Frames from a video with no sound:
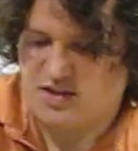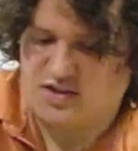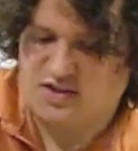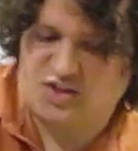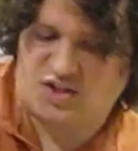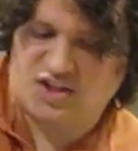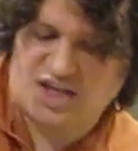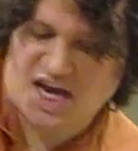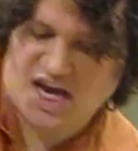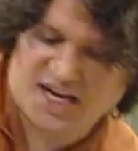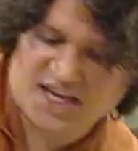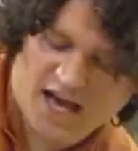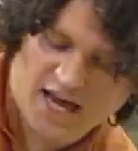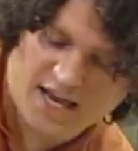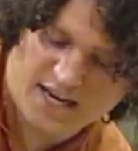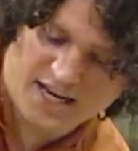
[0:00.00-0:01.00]
So you kind of
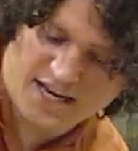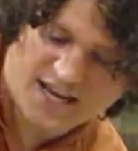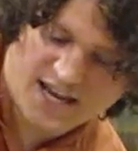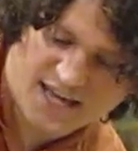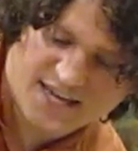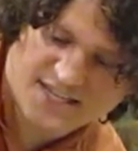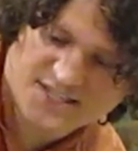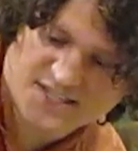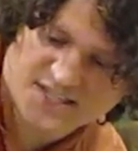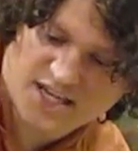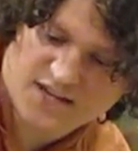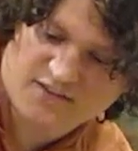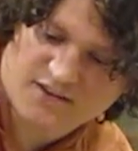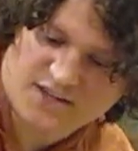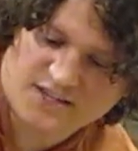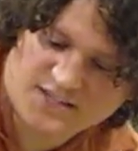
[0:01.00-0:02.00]
got it nice and
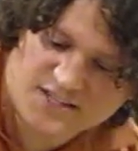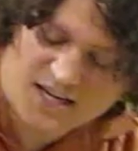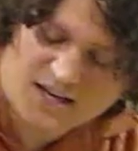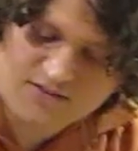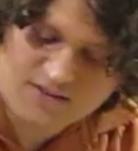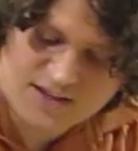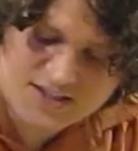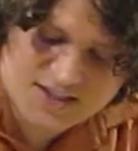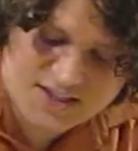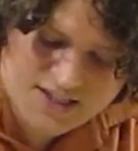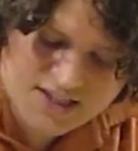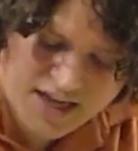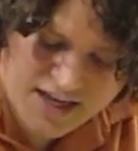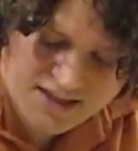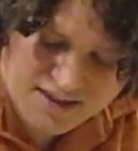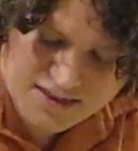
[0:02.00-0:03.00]
even. Because think of this as
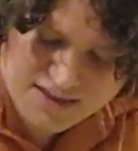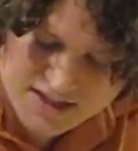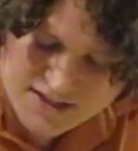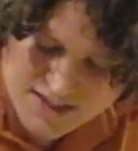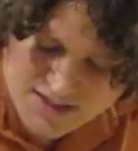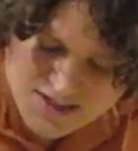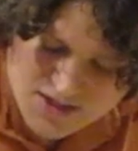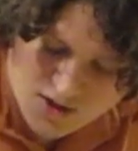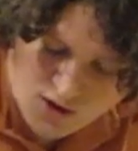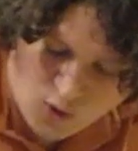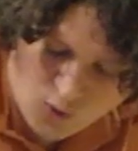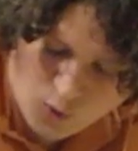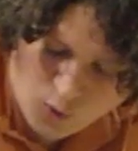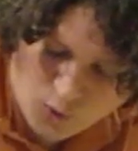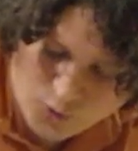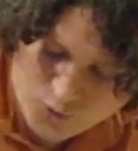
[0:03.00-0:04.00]
like the thing that's going to
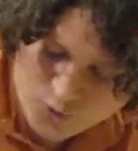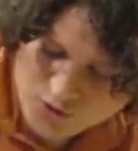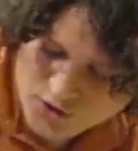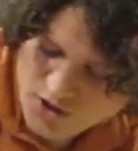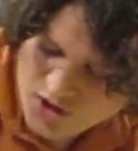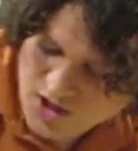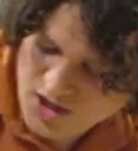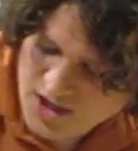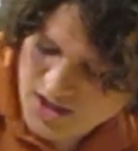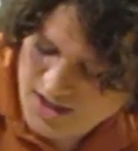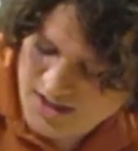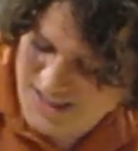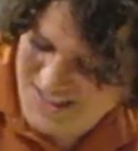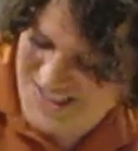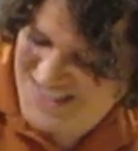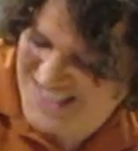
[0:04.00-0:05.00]
hold
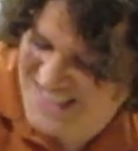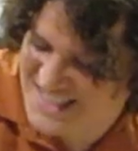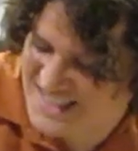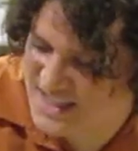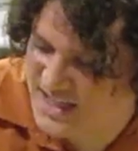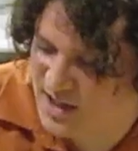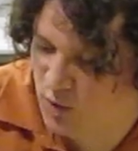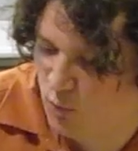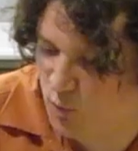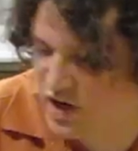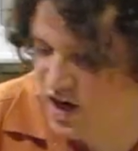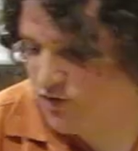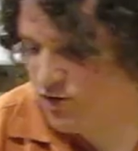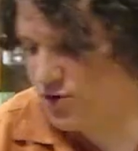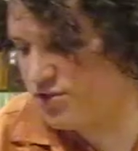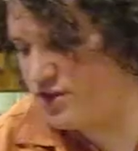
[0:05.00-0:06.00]
that seasoning or
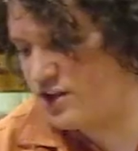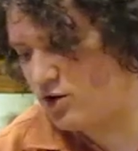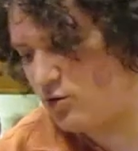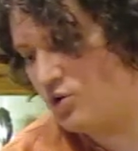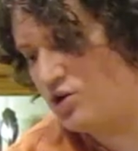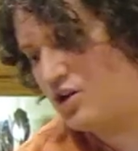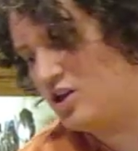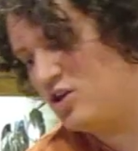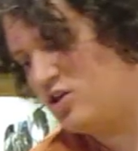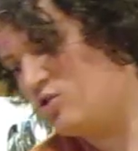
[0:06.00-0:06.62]
whatever thing you're wanting to